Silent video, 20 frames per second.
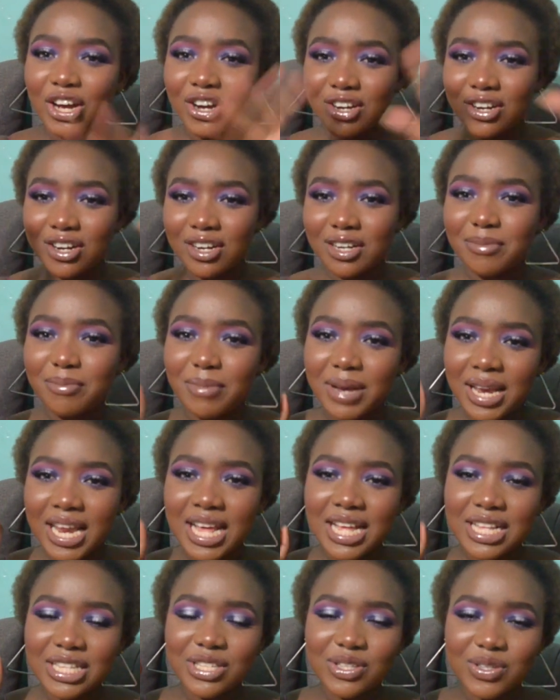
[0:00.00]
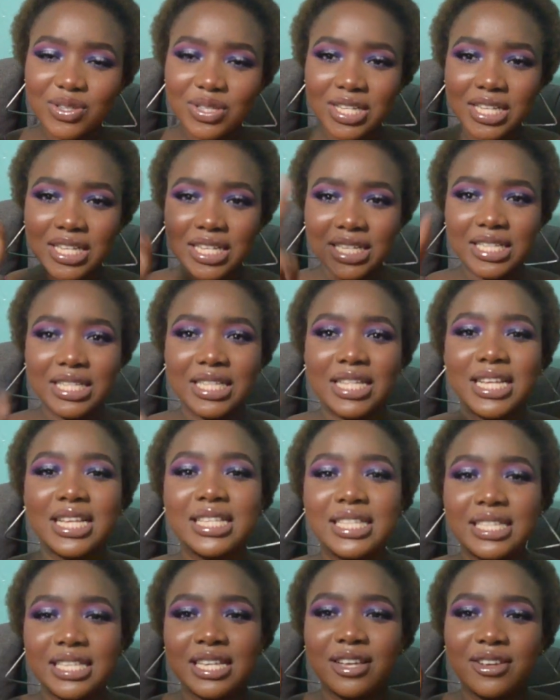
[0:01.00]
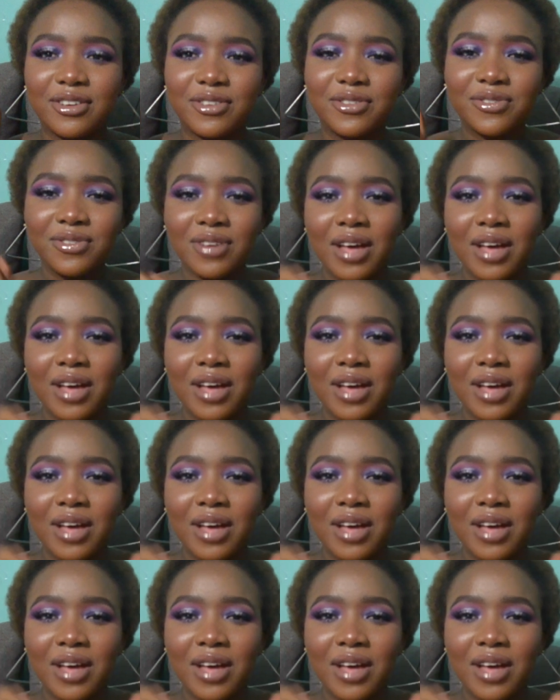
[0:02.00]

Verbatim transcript: God bless you. Stay safe.